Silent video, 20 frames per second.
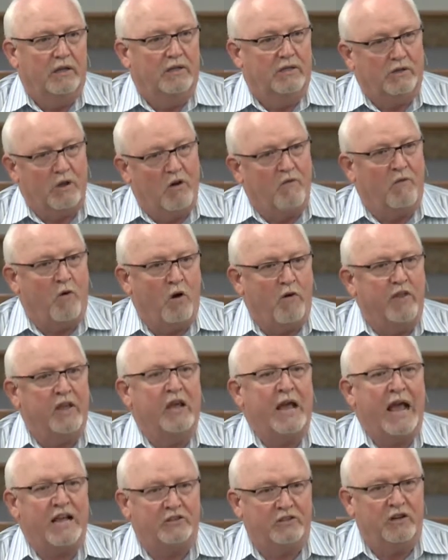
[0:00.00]
so forth.
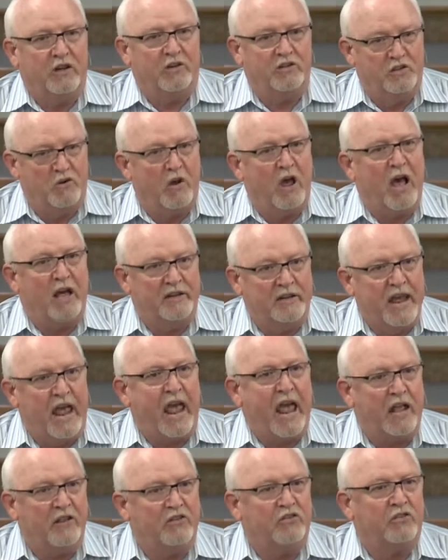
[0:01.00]
He asked her, he goes, you know how to
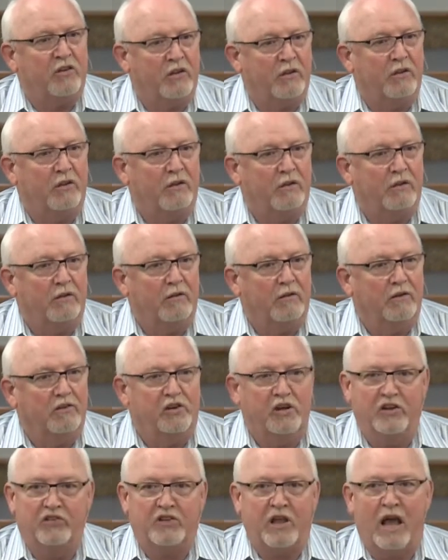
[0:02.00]
dance? And
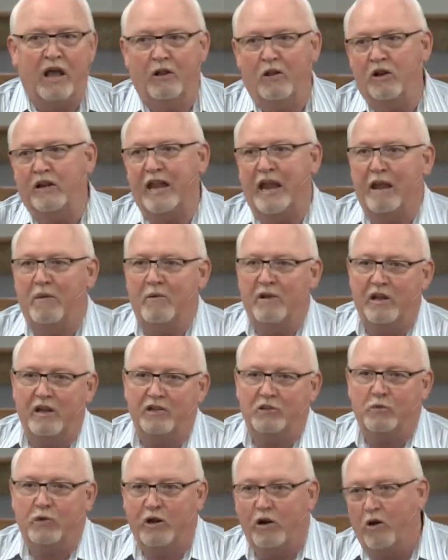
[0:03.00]
she just kind of looked at him, and he
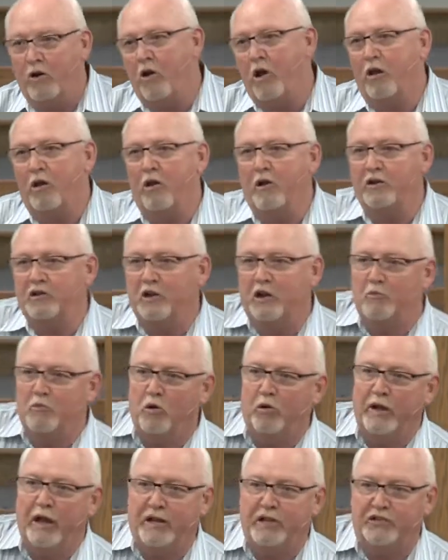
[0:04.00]
goes, well, you're going to learn. So he
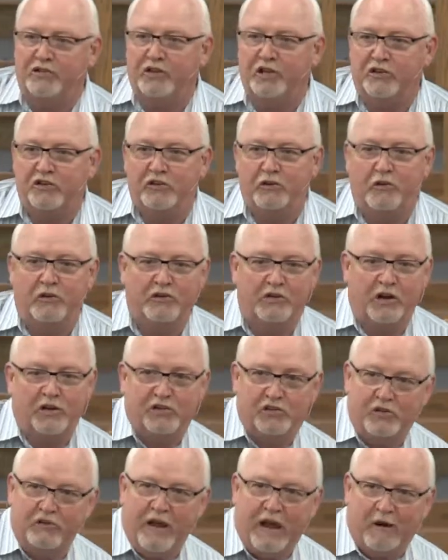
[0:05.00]
pulled out his six-shooter and
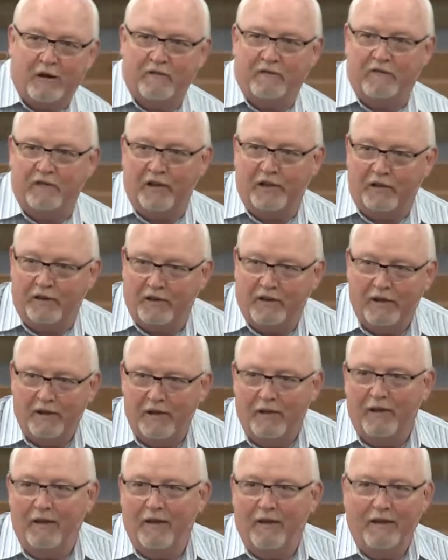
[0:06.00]
started shooting at her feet,
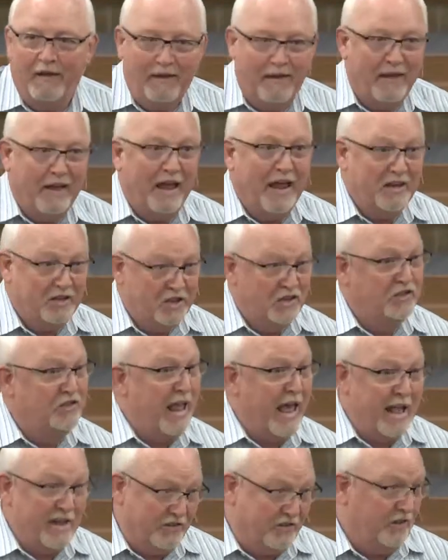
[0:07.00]
and she's
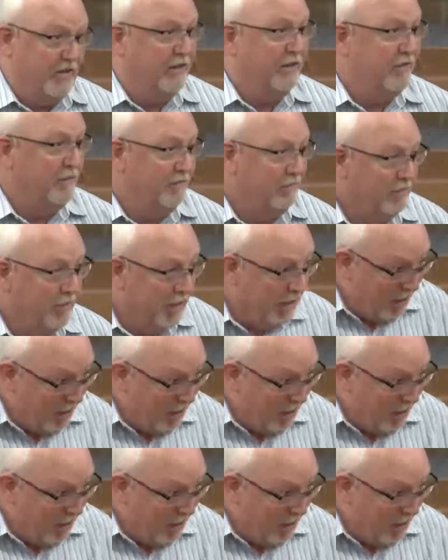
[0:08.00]
dancing, you